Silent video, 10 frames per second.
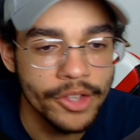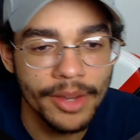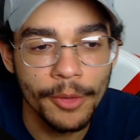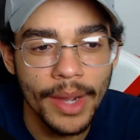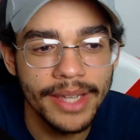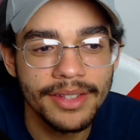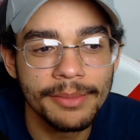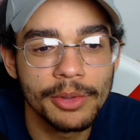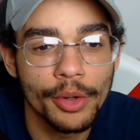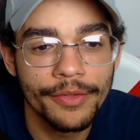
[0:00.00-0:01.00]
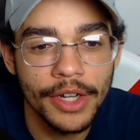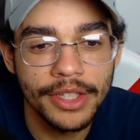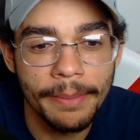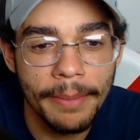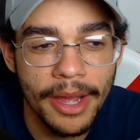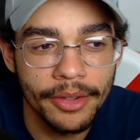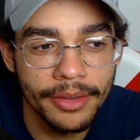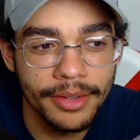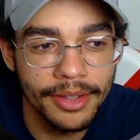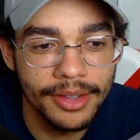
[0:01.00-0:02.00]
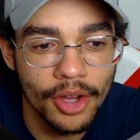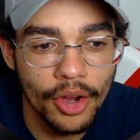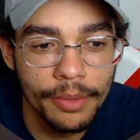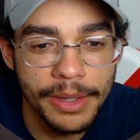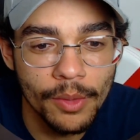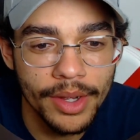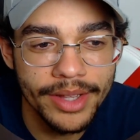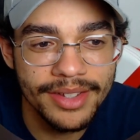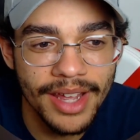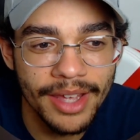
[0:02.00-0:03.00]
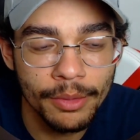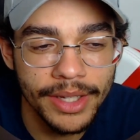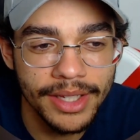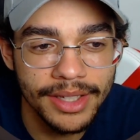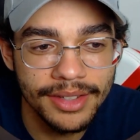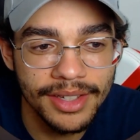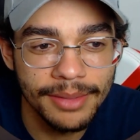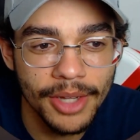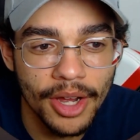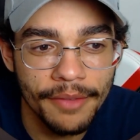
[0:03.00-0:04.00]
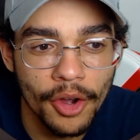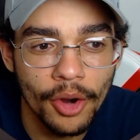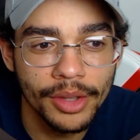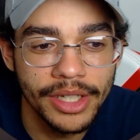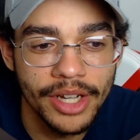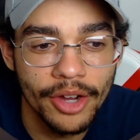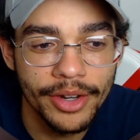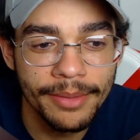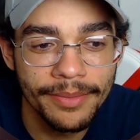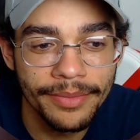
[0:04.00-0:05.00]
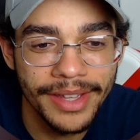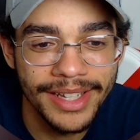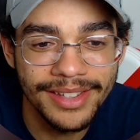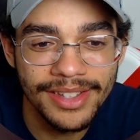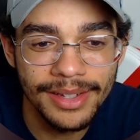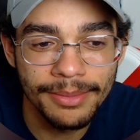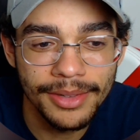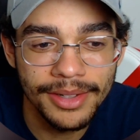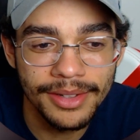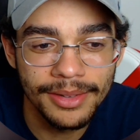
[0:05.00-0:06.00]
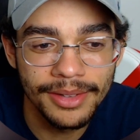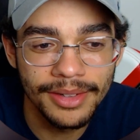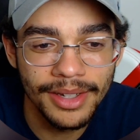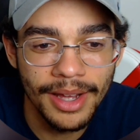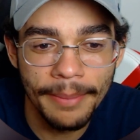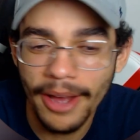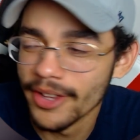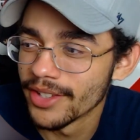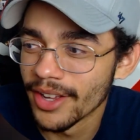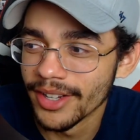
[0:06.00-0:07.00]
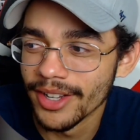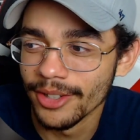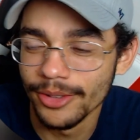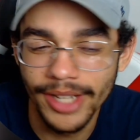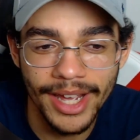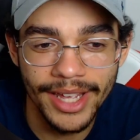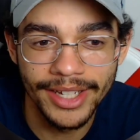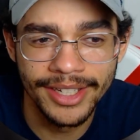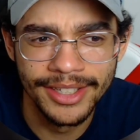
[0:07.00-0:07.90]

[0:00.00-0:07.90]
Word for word: Tell me why he seems more fucked up about Obi-Wan's death when he seemed to have hardly known him than he seemed about his aunt and uncle dying.